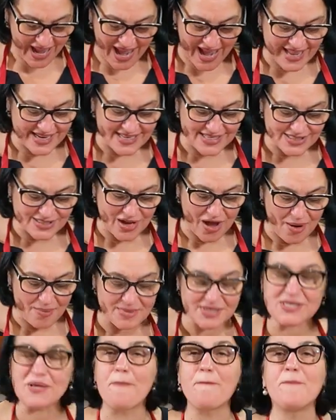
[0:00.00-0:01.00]
Any
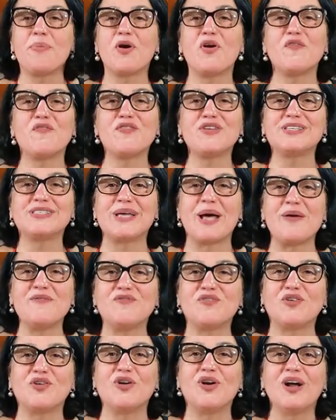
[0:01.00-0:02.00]
time is a perfect time
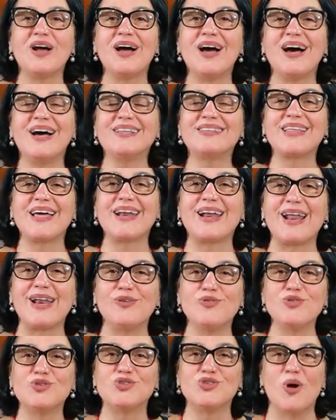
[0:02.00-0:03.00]
for a
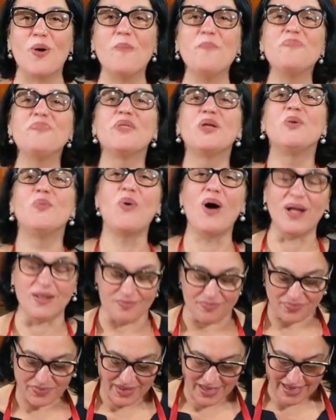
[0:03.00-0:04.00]
taralluccio.
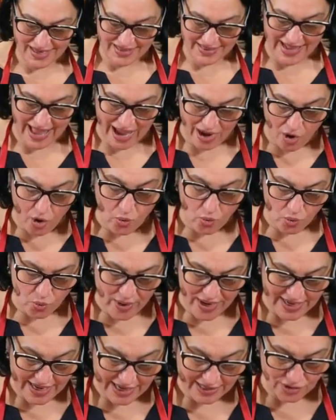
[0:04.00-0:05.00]
Well, now, oh
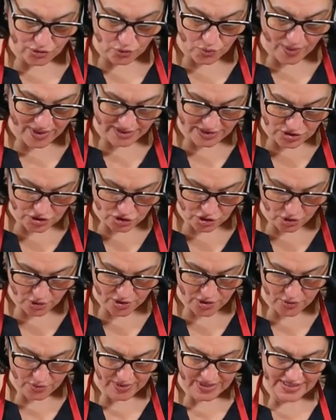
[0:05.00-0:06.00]
wait, I do want to show
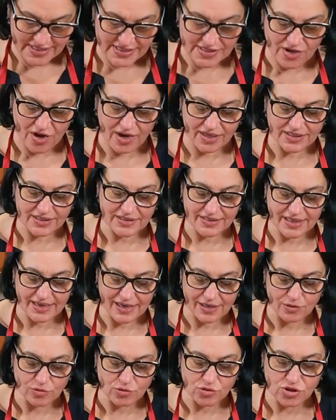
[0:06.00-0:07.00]
you inside the
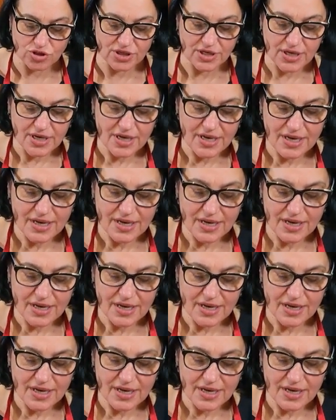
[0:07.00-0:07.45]
tarallucci.